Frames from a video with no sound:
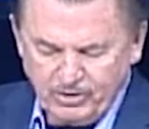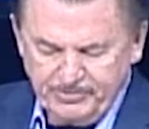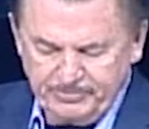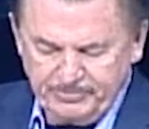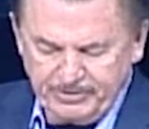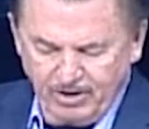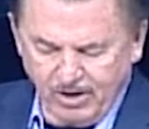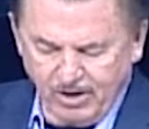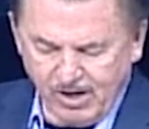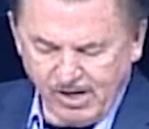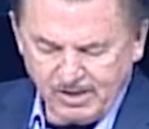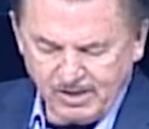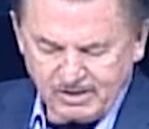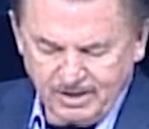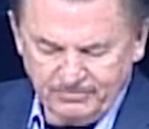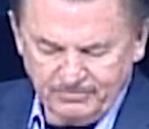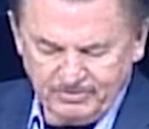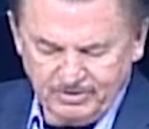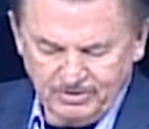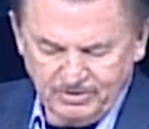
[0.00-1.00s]
up the ark
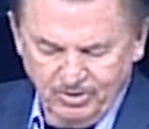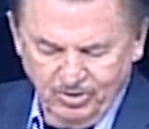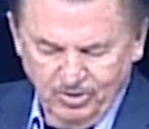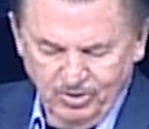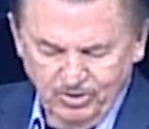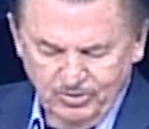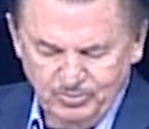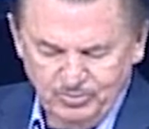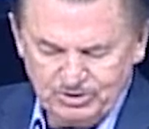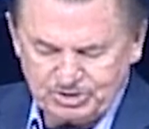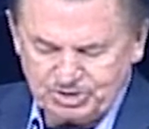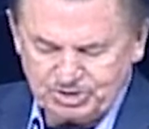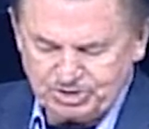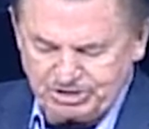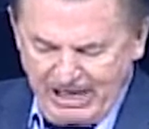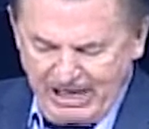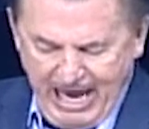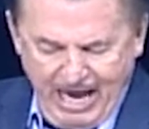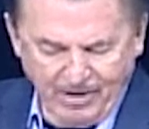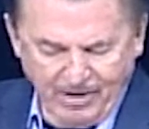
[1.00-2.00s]
of the Lord with
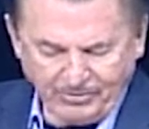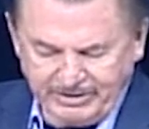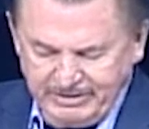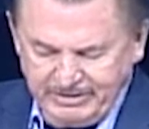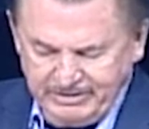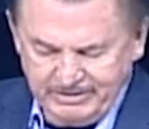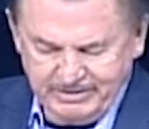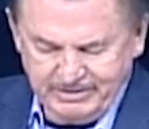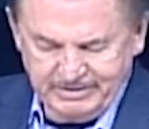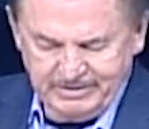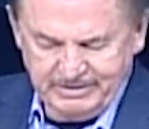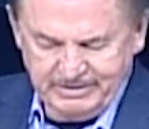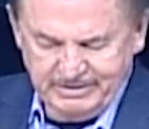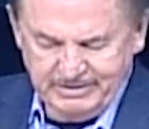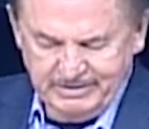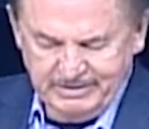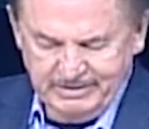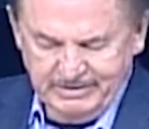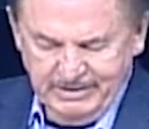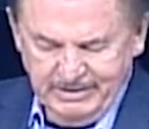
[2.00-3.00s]
shouting
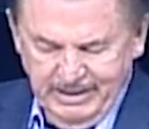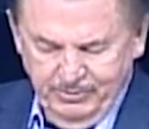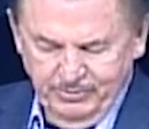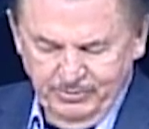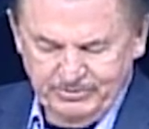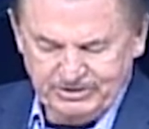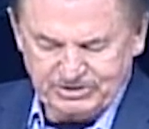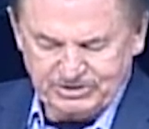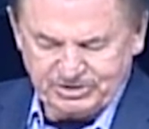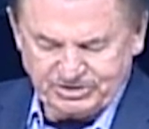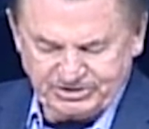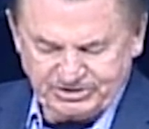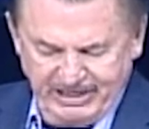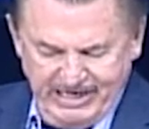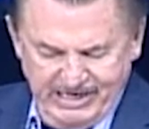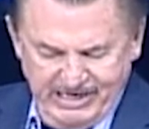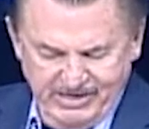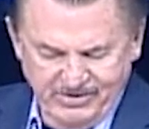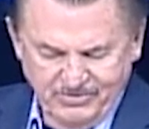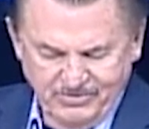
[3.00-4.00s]
and with a
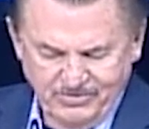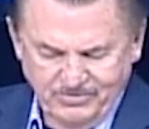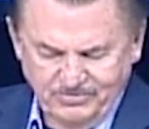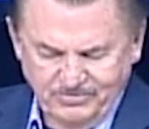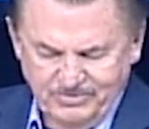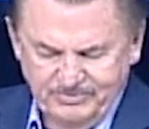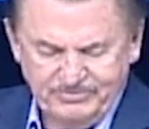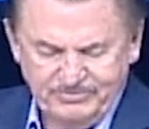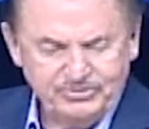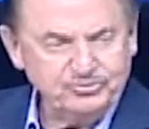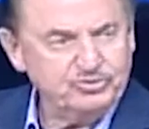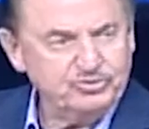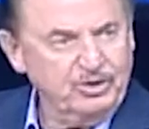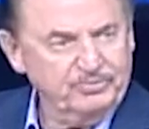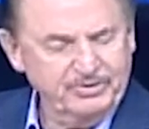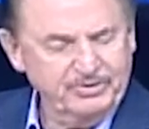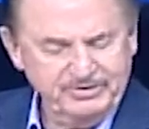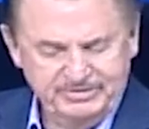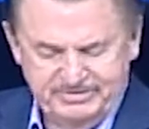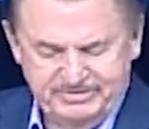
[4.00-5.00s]
sound of the
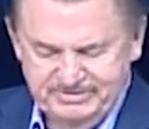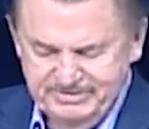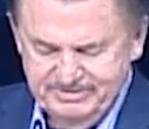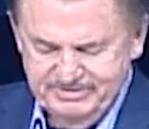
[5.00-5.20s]
trumpet.